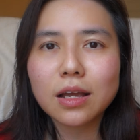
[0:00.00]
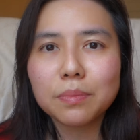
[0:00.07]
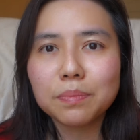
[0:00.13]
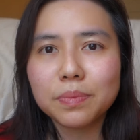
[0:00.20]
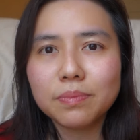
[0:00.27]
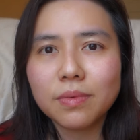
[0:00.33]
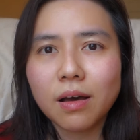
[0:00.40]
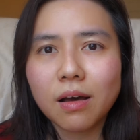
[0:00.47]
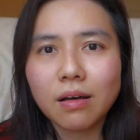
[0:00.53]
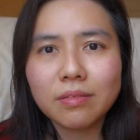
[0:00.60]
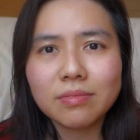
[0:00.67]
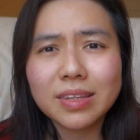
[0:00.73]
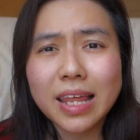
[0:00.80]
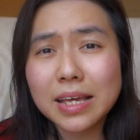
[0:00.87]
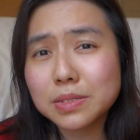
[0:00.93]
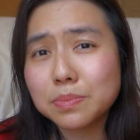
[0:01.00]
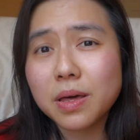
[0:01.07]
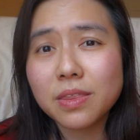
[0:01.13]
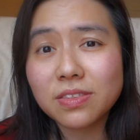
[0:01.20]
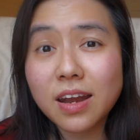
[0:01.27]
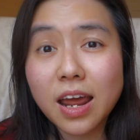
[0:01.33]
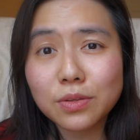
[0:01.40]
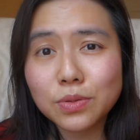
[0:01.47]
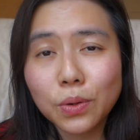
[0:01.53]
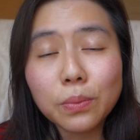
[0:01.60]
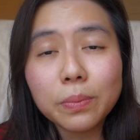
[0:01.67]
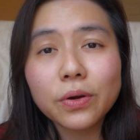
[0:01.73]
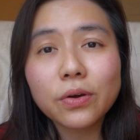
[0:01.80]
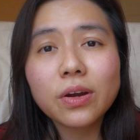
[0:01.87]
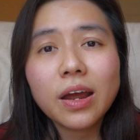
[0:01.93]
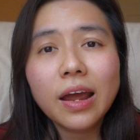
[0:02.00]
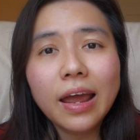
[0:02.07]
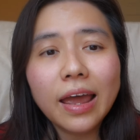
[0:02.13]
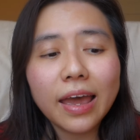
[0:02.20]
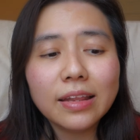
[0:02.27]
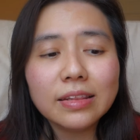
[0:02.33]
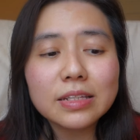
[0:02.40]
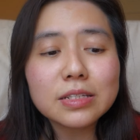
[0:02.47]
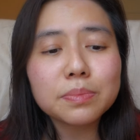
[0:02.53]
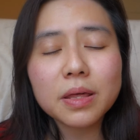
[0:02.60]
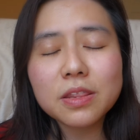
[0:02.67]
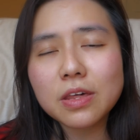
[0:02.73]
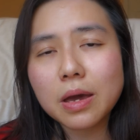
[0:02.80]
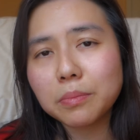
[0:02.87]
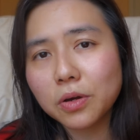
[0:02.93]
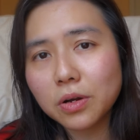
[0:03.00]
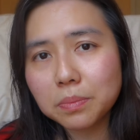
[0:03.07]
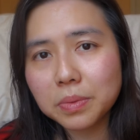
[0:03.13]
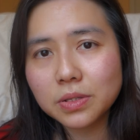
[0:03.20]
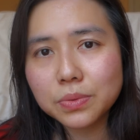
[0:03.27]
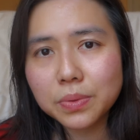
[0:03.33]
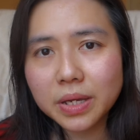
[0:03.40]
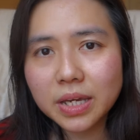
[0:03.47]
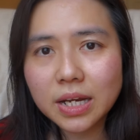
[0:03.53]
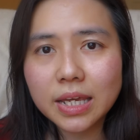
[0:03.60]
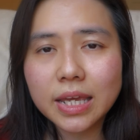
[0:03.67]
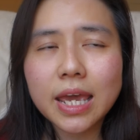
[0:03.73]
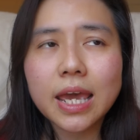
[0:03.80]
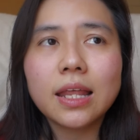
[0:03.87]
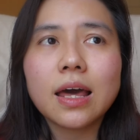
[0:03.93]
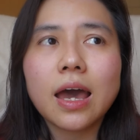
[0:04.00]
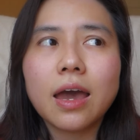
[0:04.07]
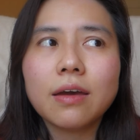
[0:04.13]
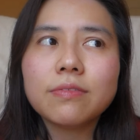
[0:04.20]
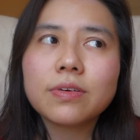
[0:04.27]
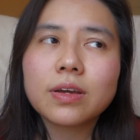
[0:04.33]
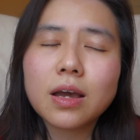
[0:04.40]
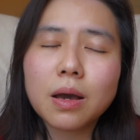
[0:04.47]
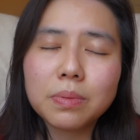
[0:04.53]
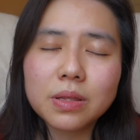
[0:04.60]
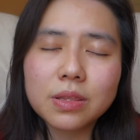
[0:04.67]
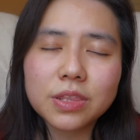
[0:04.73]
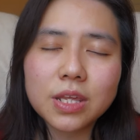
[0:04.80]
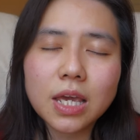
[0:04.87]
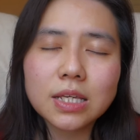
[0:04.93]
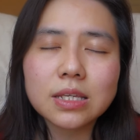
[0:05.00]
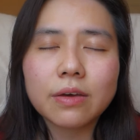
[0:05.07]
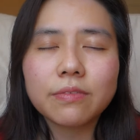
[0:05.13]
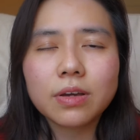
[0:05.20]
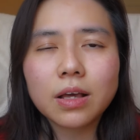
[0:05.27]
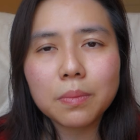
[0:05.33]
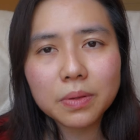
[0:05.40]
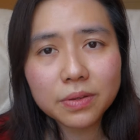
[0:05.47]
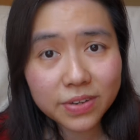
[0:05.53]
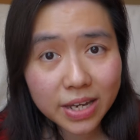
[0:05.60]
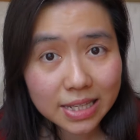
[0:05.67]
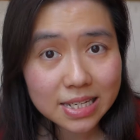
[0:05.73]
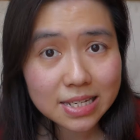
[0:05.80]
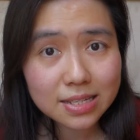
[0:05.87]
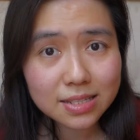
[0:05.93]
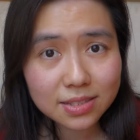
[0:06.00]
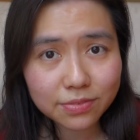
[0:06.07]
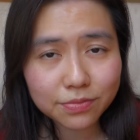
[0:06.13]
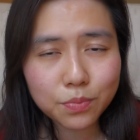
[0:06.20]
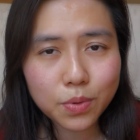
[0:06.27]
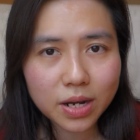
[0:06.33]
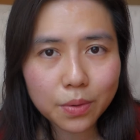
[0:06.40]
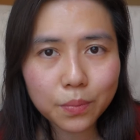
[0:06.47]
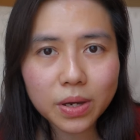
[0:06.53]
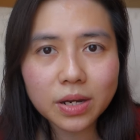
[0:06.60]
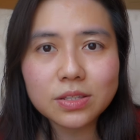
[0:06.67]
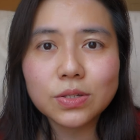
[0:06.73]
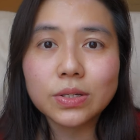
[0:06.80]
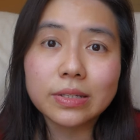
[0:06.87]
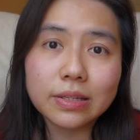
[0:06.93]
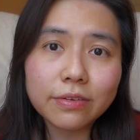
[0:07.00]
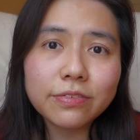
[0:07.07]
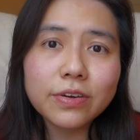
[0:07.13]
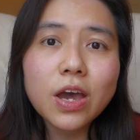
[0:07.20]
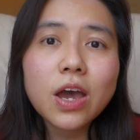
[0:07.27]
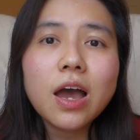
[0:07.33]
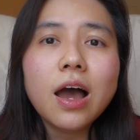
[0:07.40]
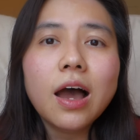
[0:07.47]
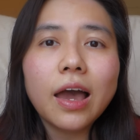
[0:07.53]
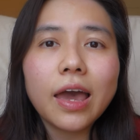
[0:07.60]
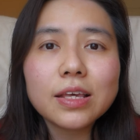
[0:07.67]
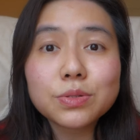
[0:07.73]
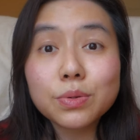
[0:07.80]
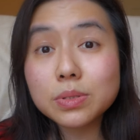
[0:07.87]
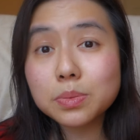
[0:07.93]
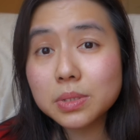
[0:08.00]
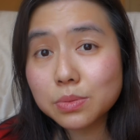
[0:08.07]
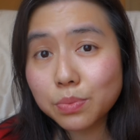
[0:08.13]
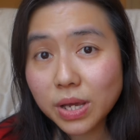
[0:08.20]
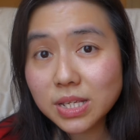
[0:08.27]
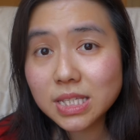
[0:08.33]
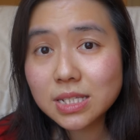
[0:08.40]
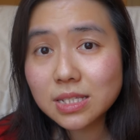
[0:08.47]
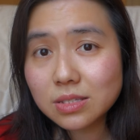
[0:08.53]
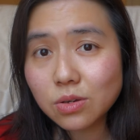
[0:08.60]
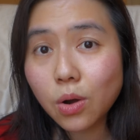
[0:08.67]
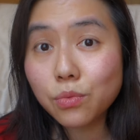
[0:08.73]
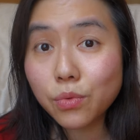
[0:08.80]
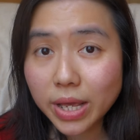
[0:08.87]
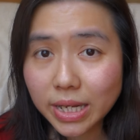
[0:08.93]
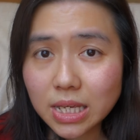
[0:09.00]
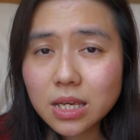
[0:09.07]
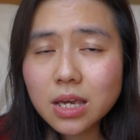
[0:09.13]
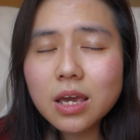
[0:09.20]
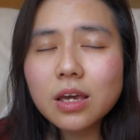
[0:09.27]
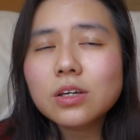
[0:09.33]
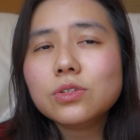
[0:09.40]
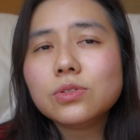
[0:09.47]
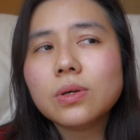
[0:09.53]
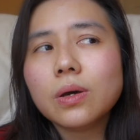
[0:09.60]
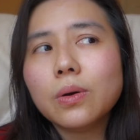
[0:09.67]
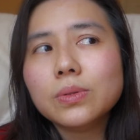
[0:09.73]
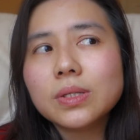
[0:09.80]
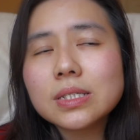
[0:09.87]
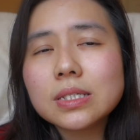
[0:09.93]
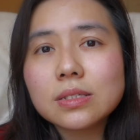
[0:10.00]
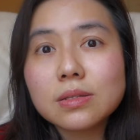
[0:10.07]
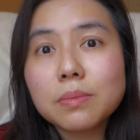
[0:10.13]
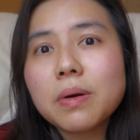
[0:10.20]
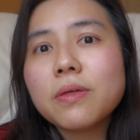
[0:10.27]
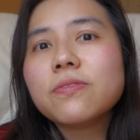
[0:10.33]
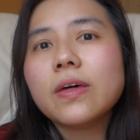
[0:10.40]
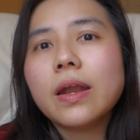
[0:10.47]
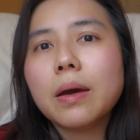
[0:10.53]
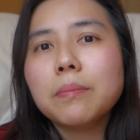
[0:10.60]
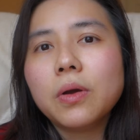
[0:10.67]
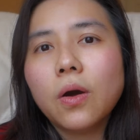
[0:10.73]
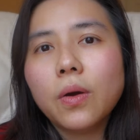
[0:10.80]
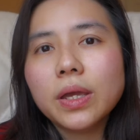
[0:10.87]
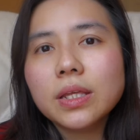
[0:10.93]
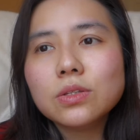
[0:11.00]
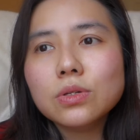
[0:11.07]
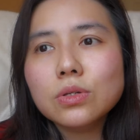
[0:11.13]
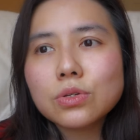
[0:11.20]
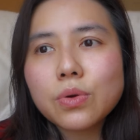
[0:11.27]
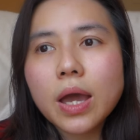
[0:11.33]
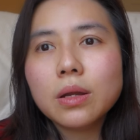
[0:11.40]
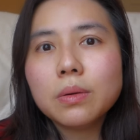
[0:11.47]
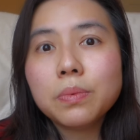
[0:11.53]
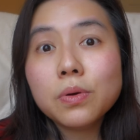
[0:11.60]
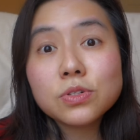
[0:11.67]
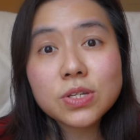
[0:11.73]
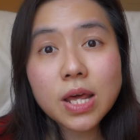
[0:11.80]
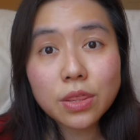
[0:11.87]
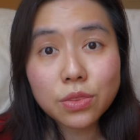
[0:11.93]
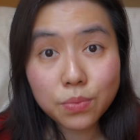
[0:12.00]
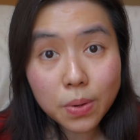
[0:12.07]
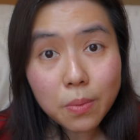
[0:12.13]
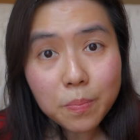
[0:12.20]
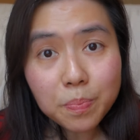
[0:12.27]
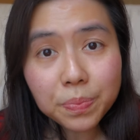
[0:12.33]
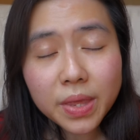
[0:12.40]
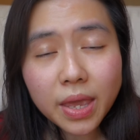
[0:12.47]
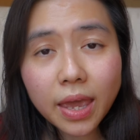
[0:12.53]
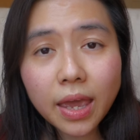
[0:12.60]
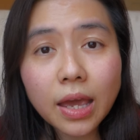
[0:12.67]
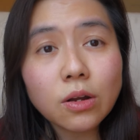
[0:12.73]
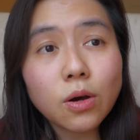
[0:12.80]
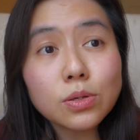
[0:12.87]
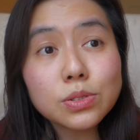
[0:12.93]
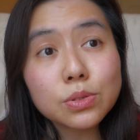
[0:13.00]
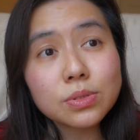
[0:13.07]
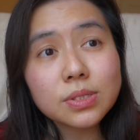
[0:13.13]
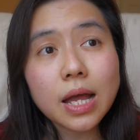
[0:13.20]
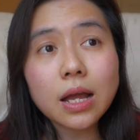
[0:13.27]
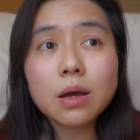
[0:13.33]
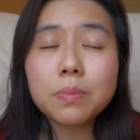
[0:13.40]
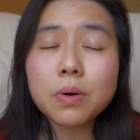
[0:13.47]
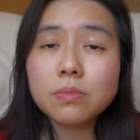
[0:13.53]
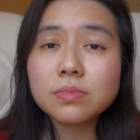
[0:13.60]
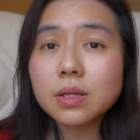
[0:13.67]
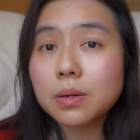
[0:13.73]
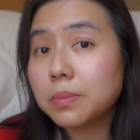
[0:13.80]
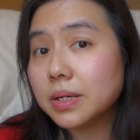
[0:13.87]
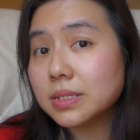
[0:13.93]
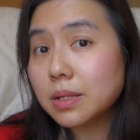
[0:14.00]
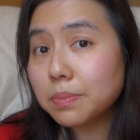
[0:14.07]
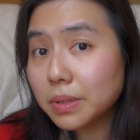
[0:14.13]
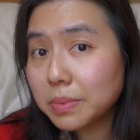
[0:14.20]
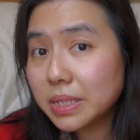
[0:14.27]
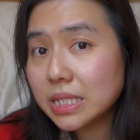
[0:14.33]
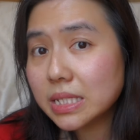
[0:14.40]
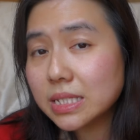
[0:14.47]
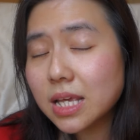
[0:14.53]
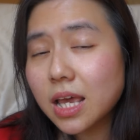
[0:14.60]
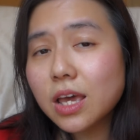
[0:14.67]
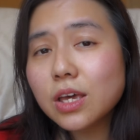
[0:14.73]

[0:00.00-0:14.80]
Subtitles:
up last month in October, and this month I'm going to be doing it again. I have a couple of things, I have a couple of ideas of what I wanted to give as Christmas presents already. So this is the month that I'm going to try to push that through and also stock up on some of my supplements.